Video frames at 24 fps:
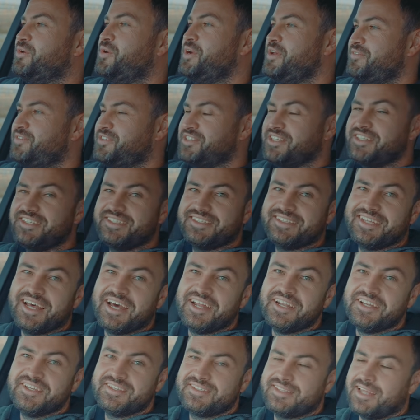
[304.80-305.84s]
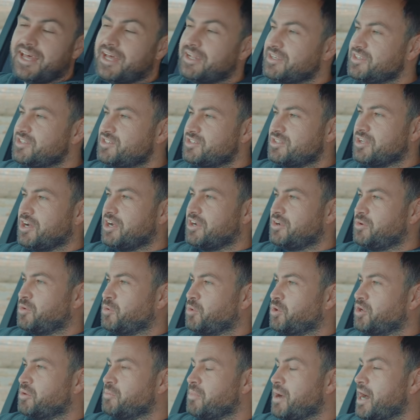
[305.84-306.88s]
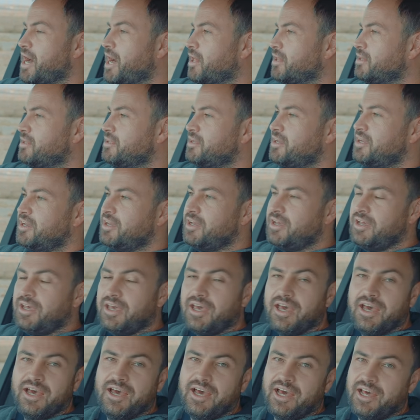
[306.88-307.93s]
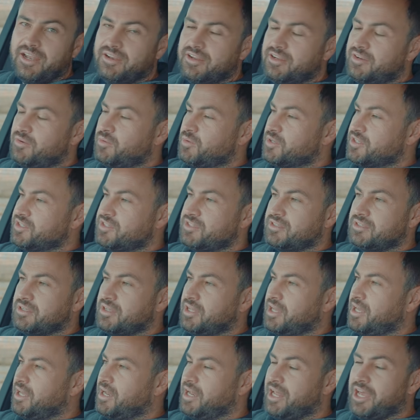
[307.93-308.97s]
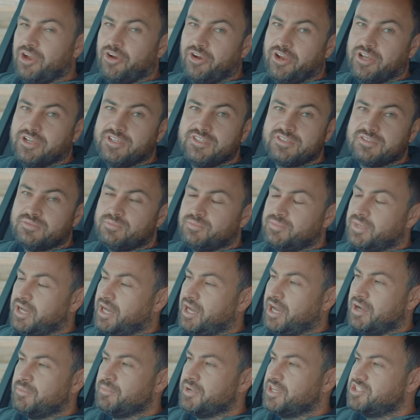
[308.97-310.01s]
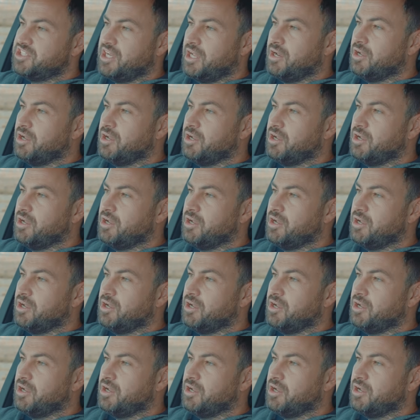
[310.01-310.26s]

we've just done a standing start quarter mile and it was hilarious by how much I